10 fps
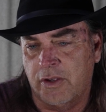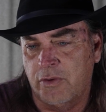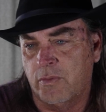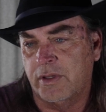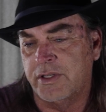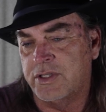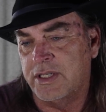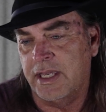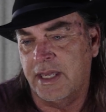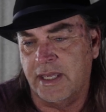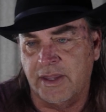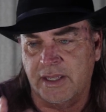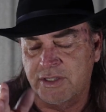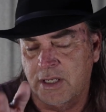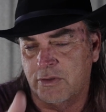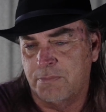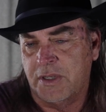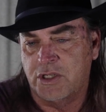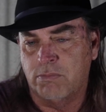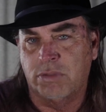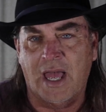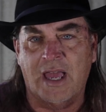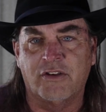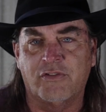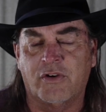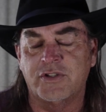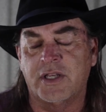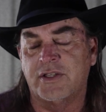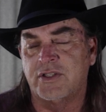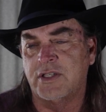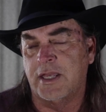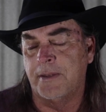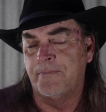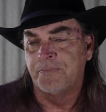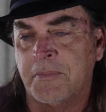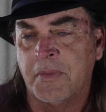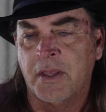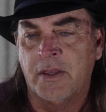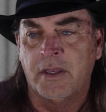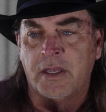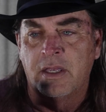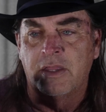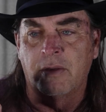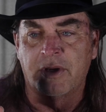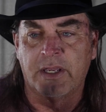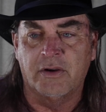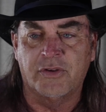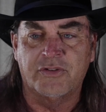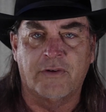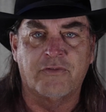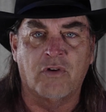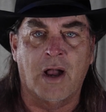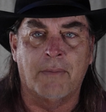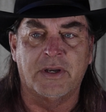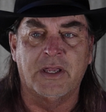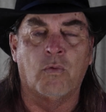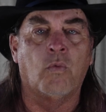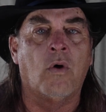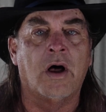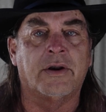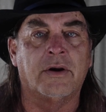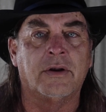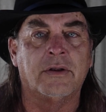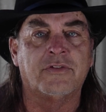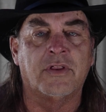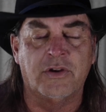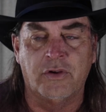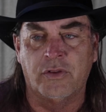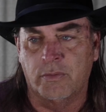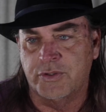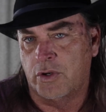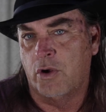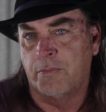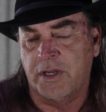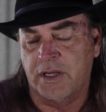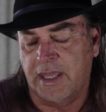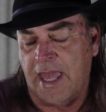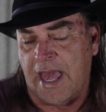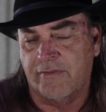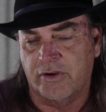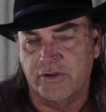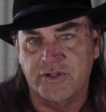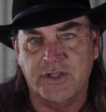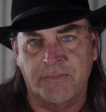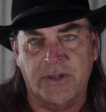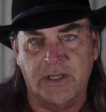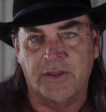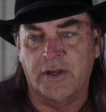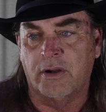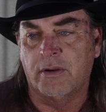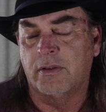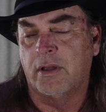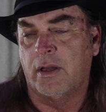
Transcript: they couldn't really see in. They could see it was pitch black as far as they could see. They would hear stuff drop and hit water. So they knew there was an opening, a cavern, something in there,